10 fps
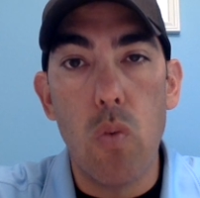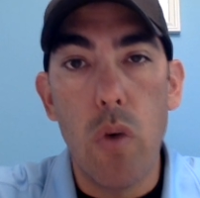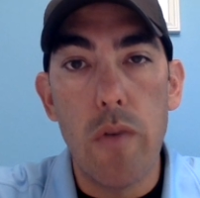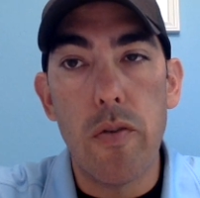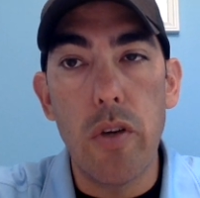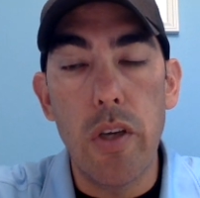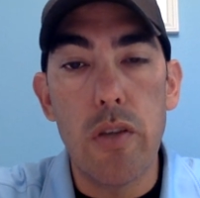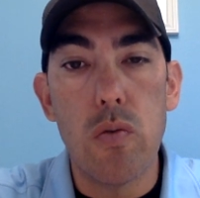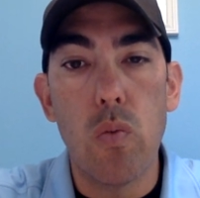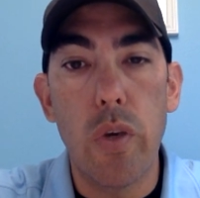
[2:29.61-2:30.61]
one for
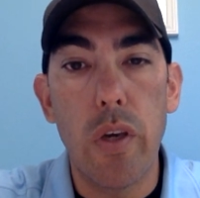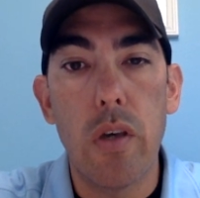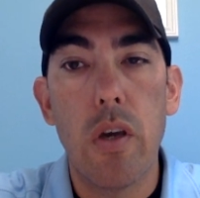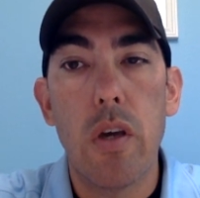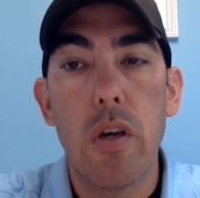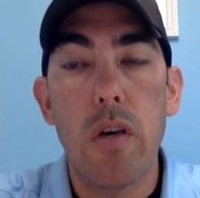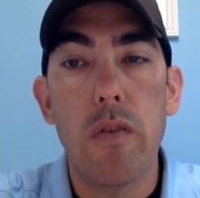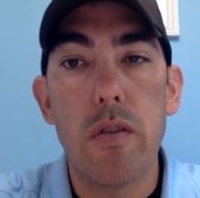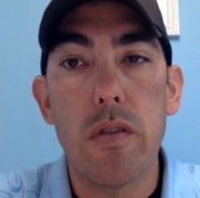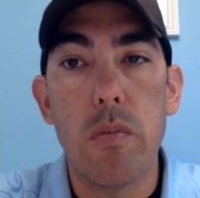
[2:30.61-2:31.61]
each week
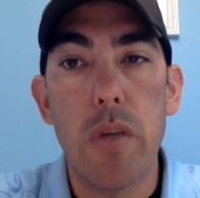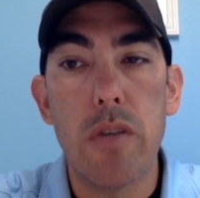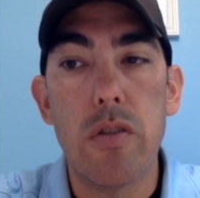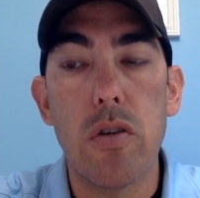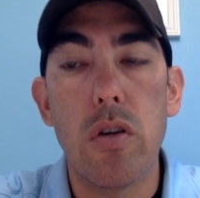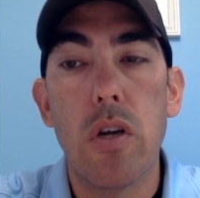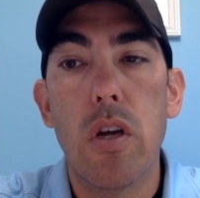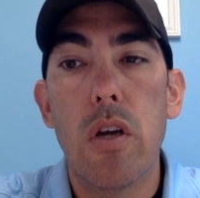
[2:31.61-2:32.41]
of the semester.